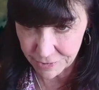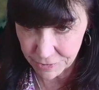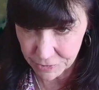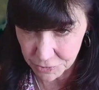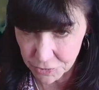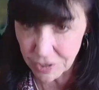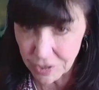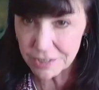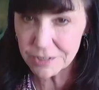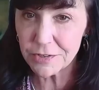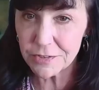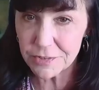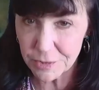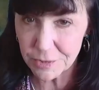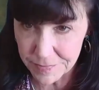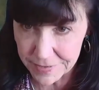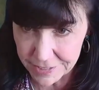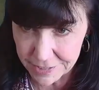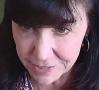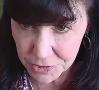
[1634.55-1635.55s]
structures
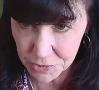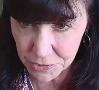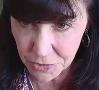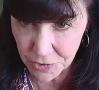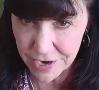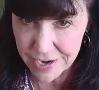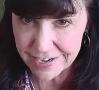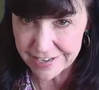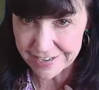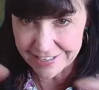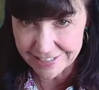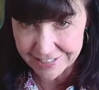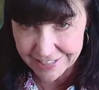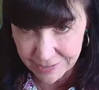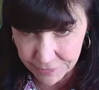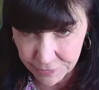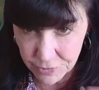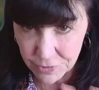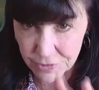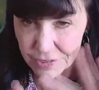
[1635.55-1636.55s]
have been destroyed and
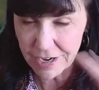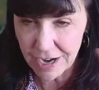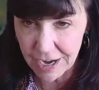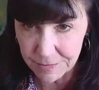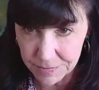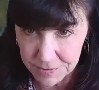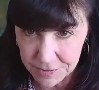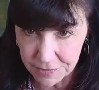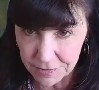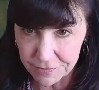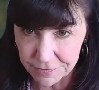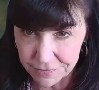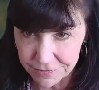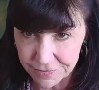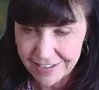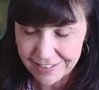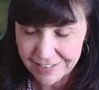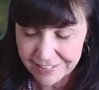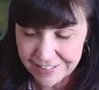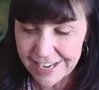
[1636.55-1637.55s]
different types of
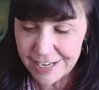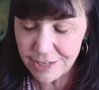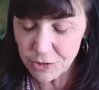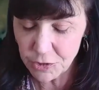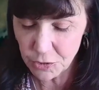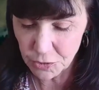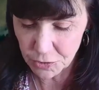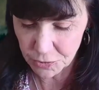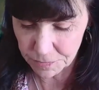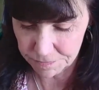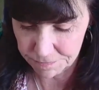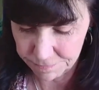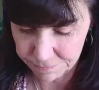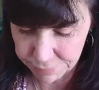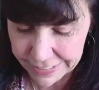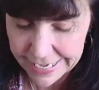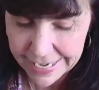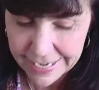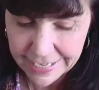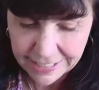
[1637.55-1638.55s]
land use
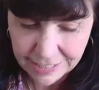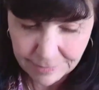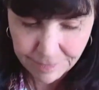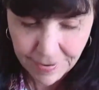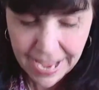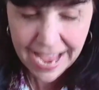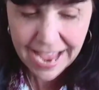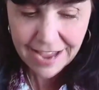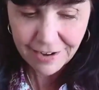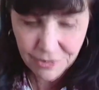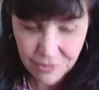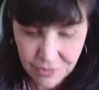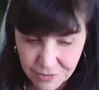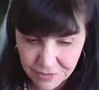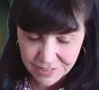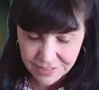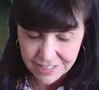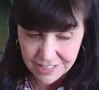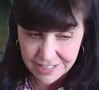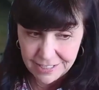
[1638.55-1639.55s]
planning
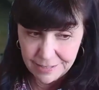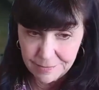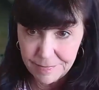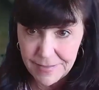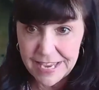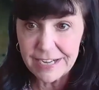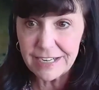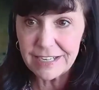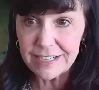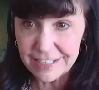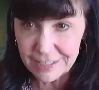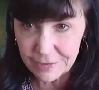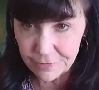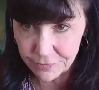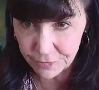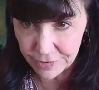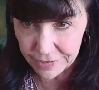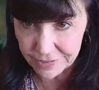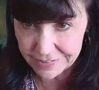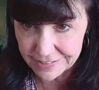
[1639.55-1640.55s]
patterns, that it made a
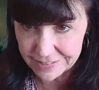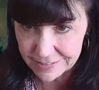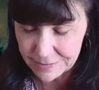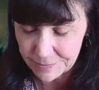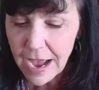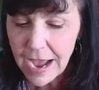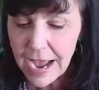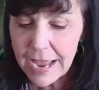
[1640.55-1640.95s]
difference.